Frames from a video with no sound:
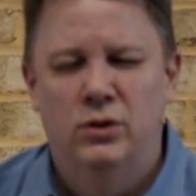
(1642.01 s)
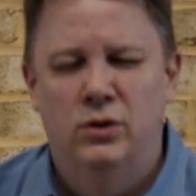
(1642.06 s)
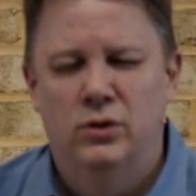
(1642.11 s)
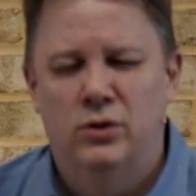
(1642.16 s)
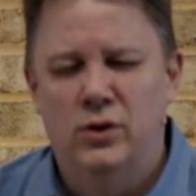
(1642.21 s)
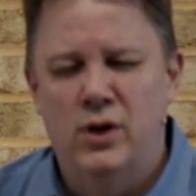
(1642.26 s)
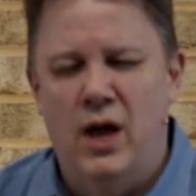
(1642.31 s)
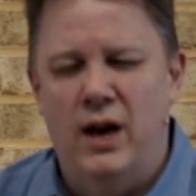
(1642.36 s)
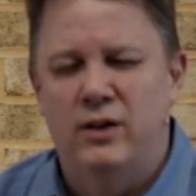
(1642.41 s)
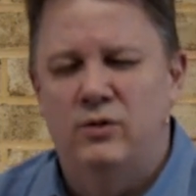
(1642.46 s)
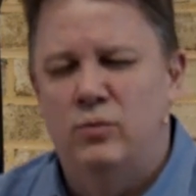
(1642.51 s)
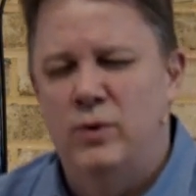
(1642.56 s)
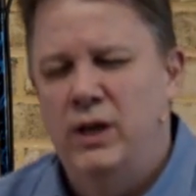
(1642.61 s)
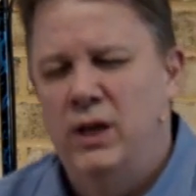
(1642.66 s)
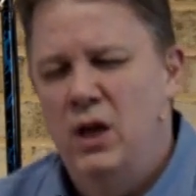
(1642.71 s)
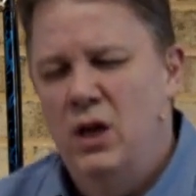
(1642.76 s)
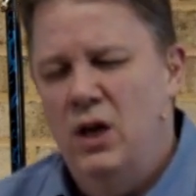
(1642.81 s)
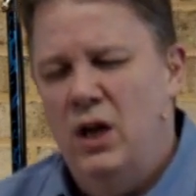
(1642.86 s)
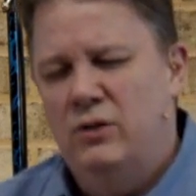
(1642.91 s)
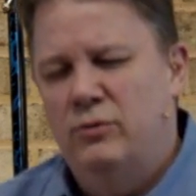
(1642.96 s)
So, God, as we,
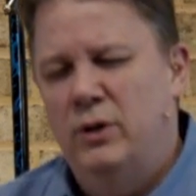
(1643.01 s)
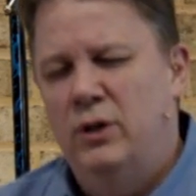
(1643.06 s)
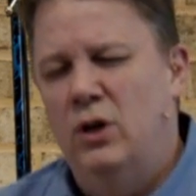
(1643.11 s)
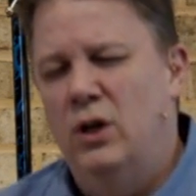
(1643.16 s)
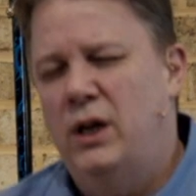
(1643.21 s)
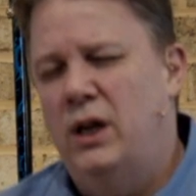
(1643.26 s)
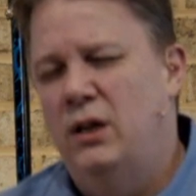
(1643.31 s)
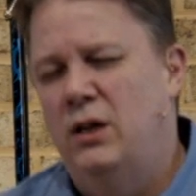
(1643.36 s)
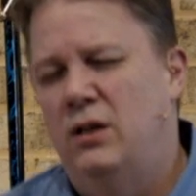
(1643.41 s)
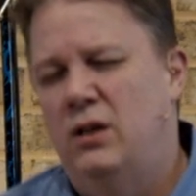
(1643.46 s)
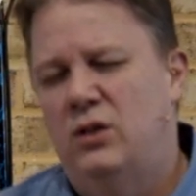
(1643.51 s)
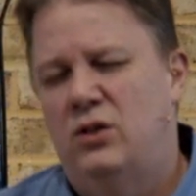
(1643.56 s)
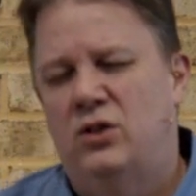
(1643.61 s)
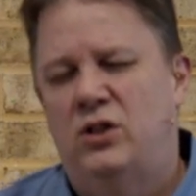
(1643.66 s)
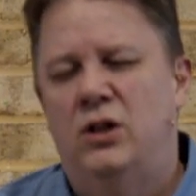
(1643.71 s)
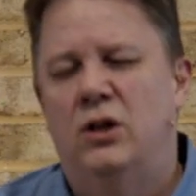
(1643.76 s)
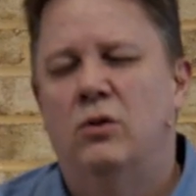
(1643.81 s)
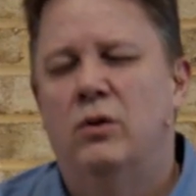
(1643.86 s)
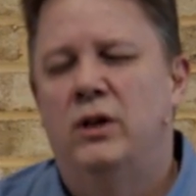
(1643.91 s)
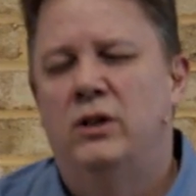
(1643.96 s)
as we look into this
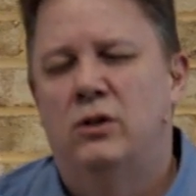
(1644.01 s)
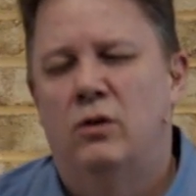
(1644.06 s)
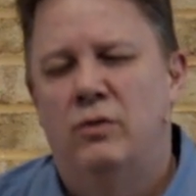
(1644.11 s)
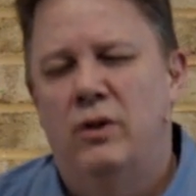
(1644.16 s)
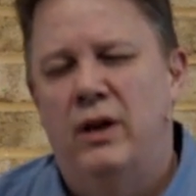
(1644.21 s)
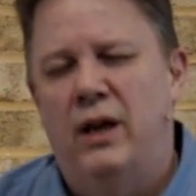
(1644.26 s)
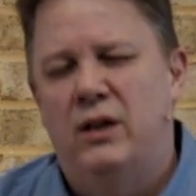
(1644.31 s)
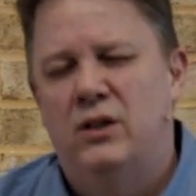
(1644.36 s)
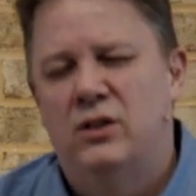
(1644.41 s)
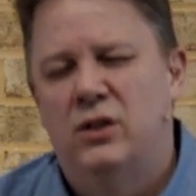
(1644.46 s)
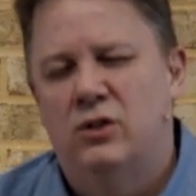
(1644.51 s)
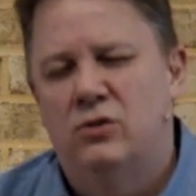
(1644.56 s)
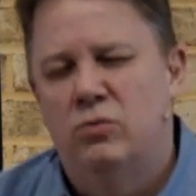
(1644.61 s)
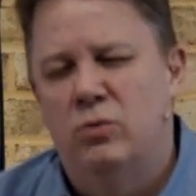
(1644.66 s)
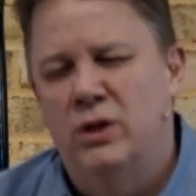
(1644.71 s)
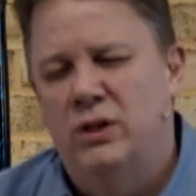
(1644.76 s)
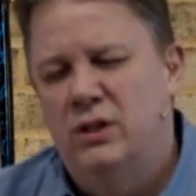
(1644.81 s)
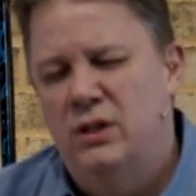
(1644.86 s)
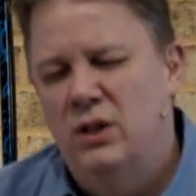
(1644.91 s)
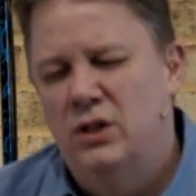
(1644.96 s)
series over the next six
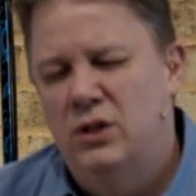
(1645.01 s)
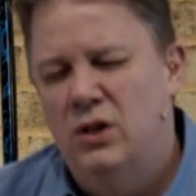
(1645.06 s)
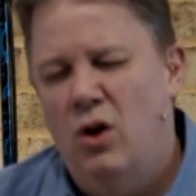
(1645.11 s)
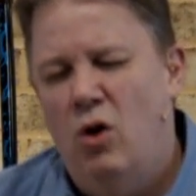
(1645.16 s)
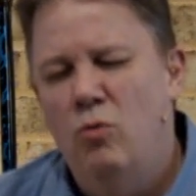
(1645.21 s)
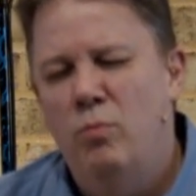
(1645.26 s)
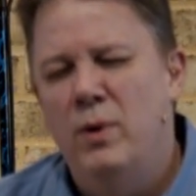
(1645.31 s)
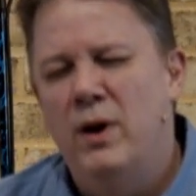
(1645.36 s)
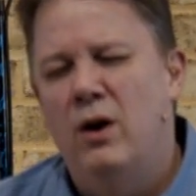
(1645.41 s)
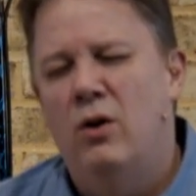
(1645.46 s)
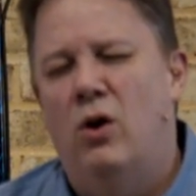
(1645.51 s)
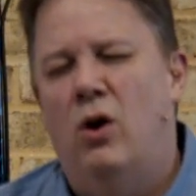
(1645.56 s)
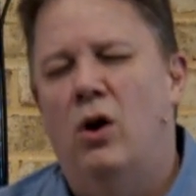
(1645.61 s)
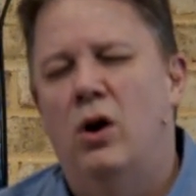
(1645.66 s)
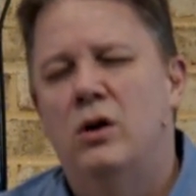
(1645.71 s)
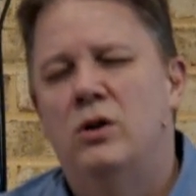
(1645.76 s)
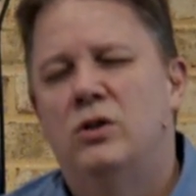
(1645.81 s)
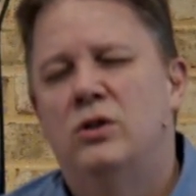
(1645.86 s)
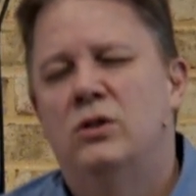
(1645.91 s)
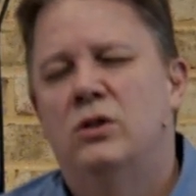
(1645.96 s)
weeks, just open our
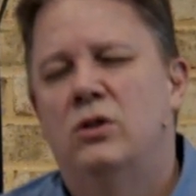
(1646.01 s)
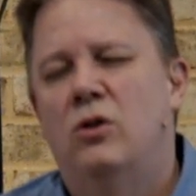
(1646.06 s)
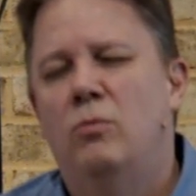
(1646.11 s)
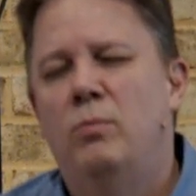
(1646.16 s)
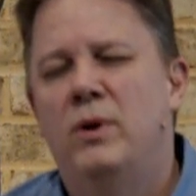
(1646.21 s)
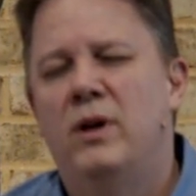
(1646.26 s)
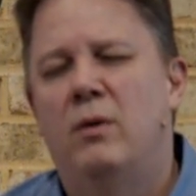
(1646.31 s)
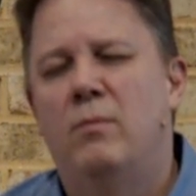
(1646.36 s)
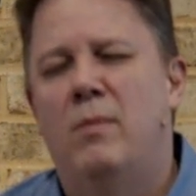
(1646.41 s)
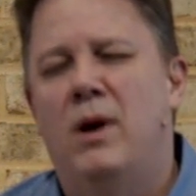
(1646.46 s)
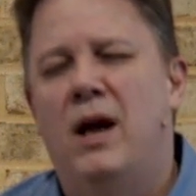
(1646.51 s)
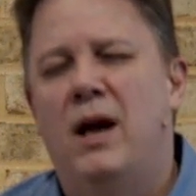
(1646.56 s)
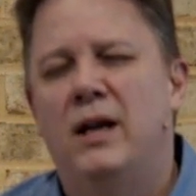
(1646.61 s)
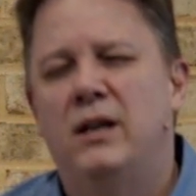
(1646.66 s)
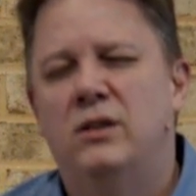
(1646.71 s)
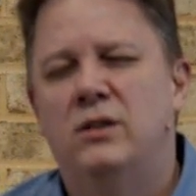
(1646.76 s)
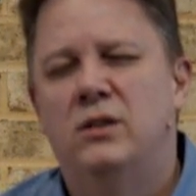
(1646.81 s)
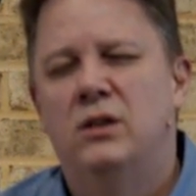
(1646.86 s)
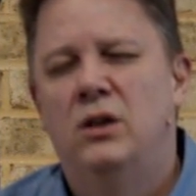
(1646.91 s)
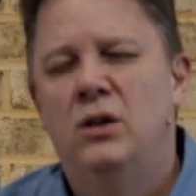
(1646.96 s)
hearts and open our
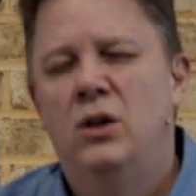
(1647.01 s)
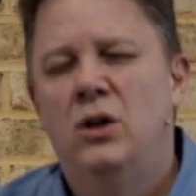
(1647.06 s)
minds